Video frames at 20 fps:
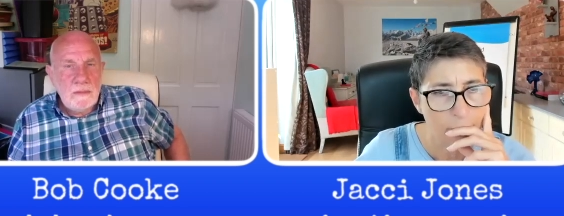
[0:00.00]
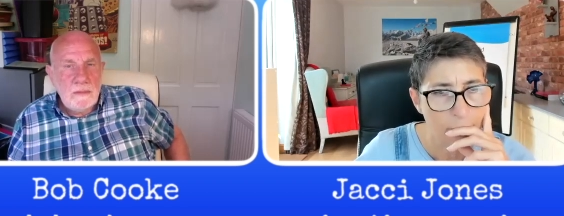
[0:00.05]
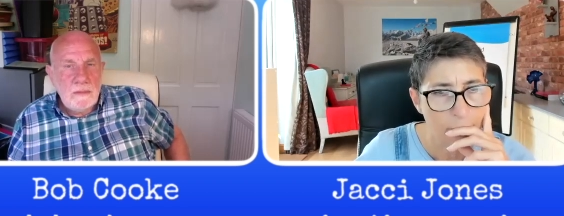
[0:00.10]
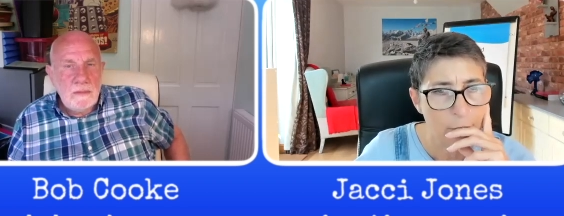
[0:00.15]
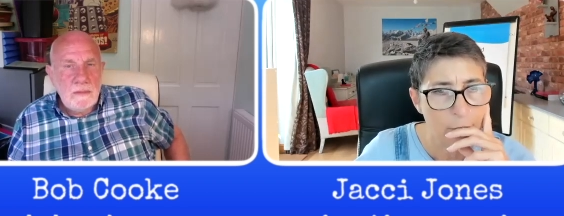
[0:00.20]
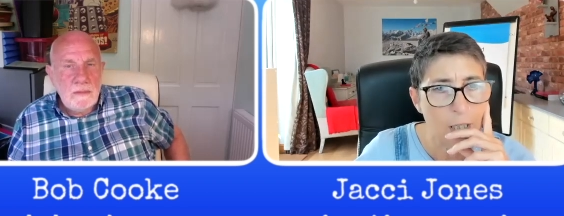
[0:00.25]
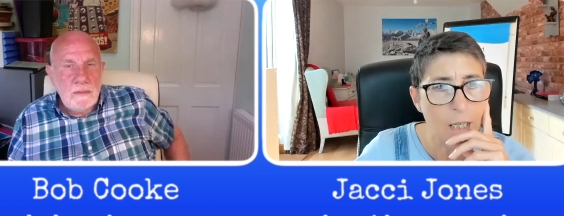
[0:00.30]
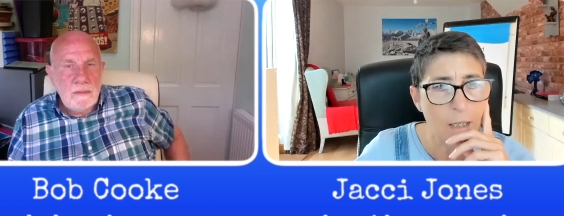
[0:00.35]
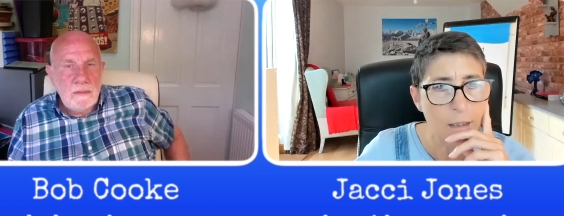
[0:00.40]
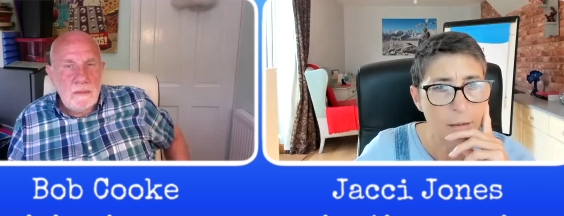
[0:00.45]

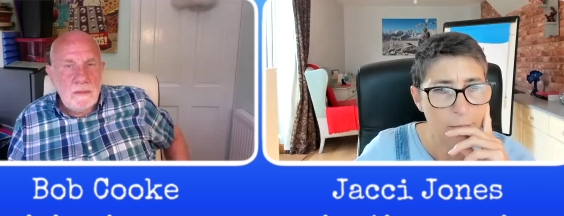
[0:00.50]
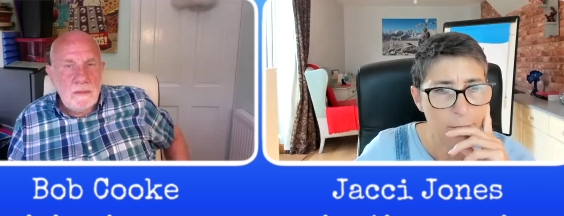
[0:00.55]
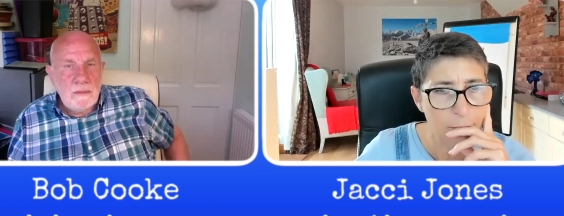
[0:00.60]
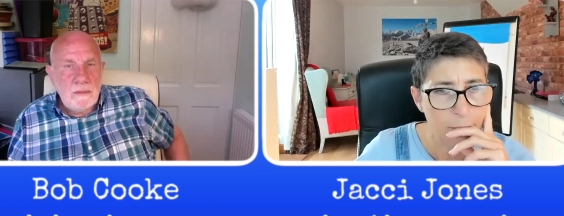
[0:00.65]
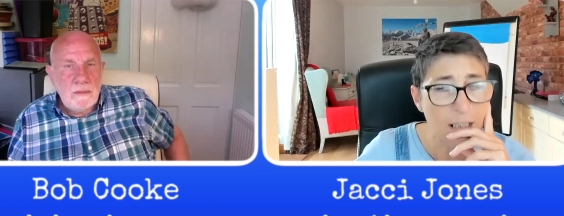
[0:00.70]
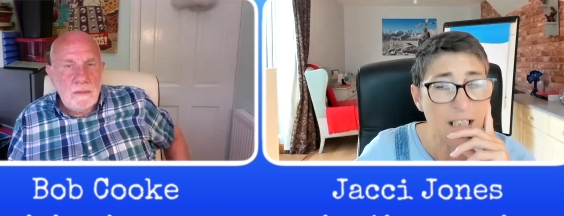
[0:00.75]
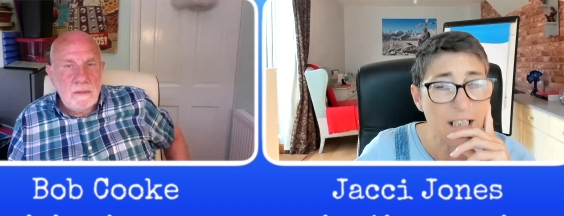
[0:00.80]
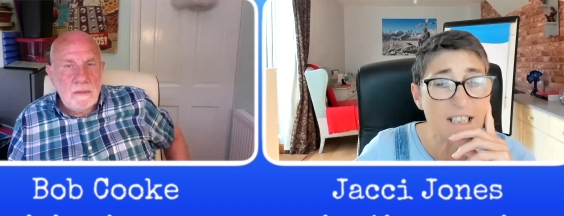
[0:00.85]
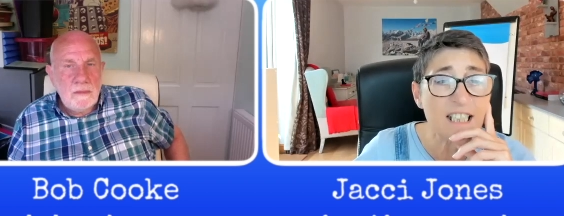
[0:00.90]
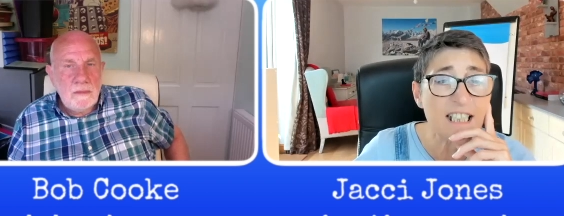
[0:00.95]
Speaker 1: Yeah,
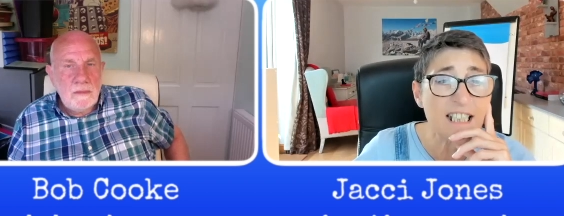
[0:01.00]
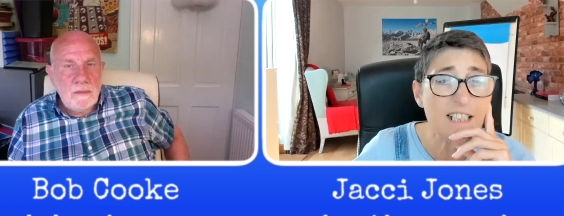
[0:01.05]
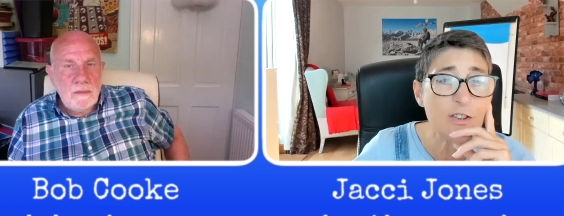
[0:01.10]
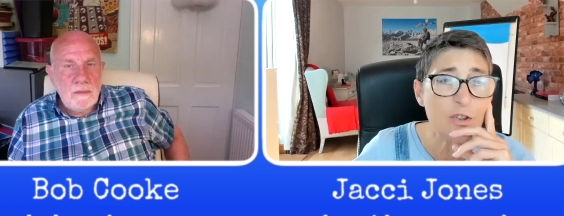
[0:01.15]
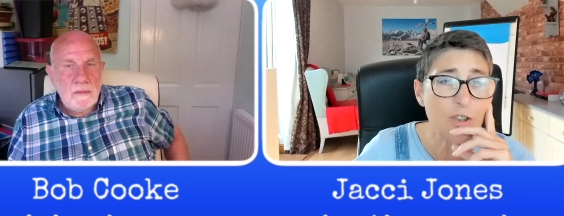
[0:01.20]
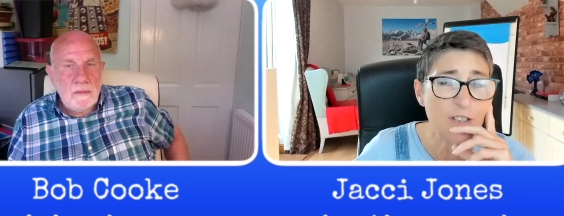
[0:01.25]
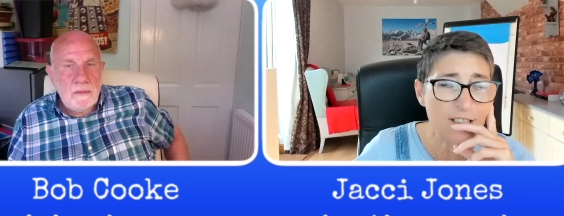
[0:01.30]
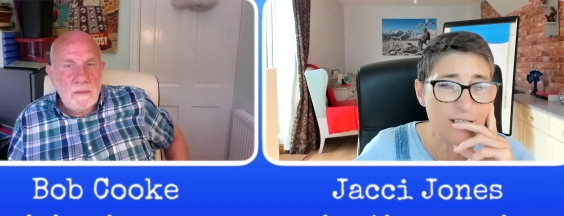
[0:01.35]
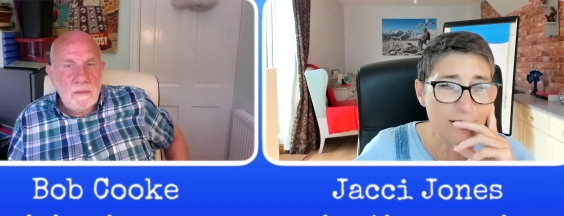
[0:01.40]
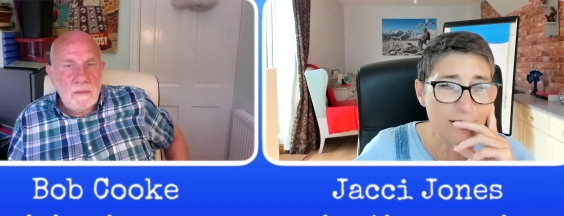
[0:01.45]
that's an
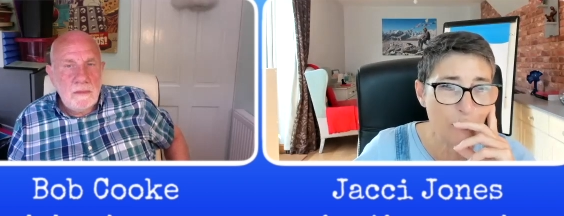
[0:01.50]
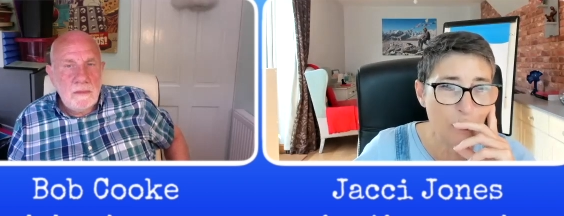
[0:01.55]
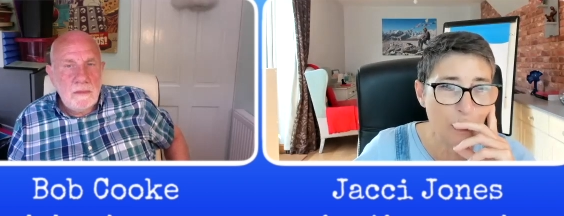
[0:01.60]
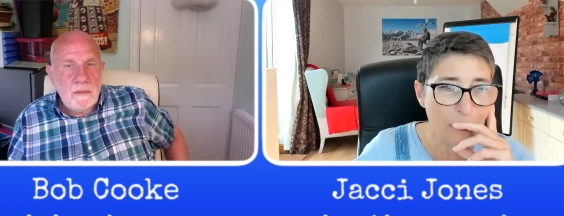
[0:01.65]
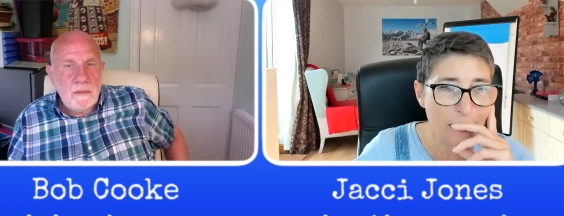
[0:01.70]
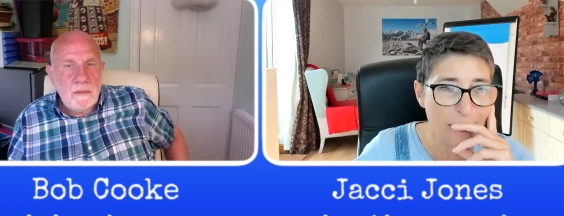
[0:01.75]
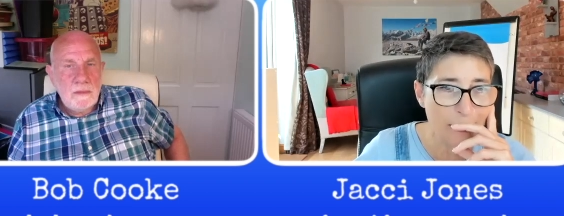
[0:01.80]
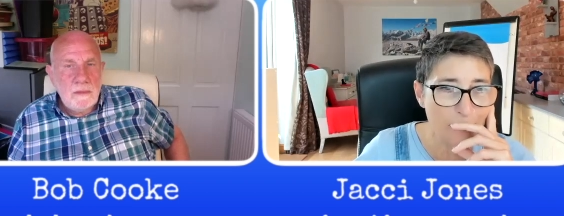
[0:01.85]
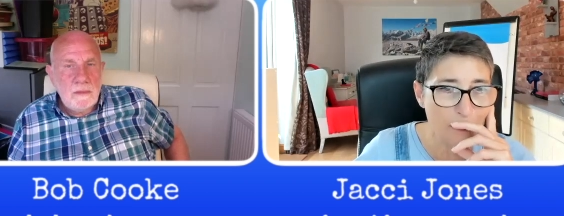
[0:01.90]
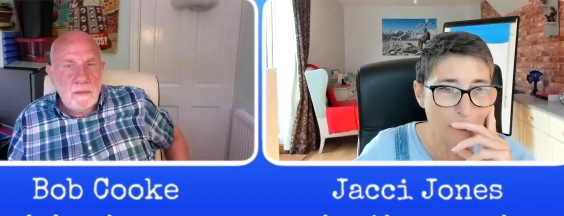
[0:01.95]
interesting
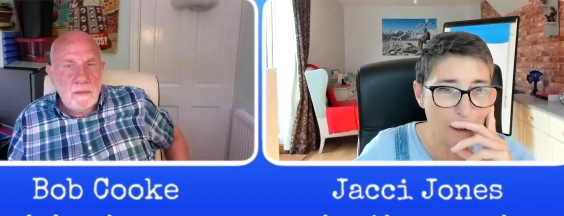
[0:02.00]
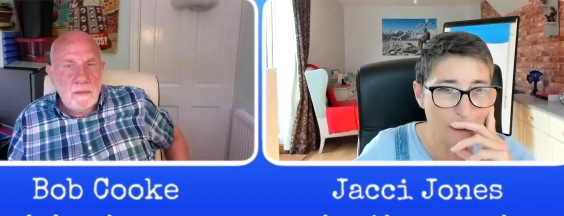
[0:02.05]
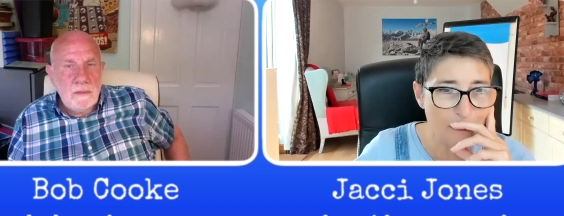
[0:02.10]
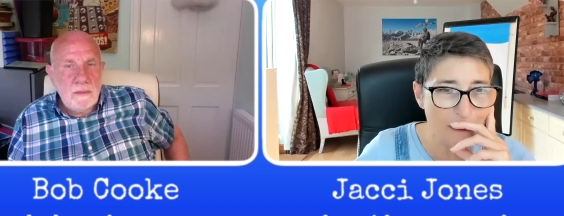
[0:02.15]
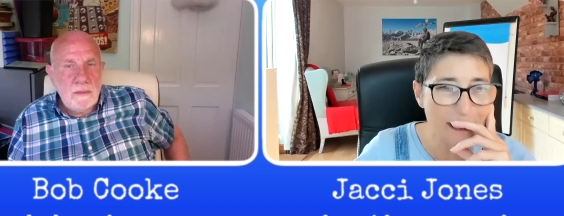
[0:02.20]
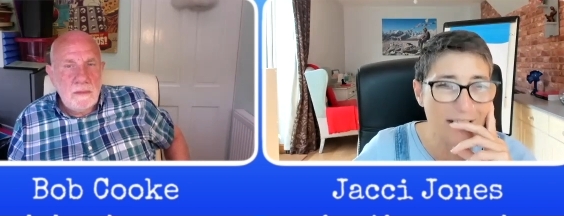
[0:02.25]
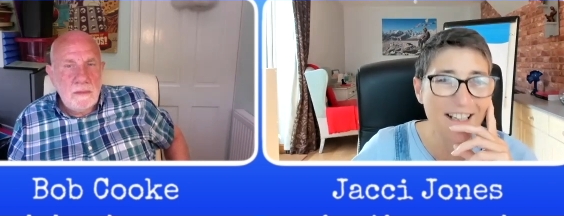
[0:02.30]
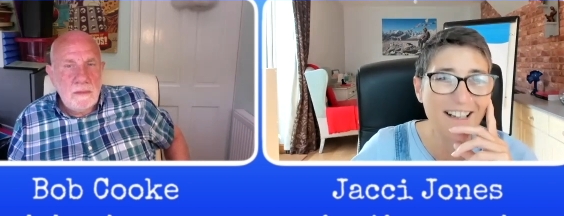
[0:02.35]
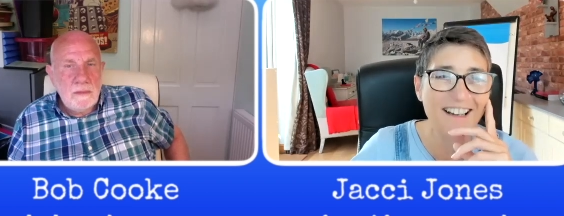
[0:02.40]
one, that Bob.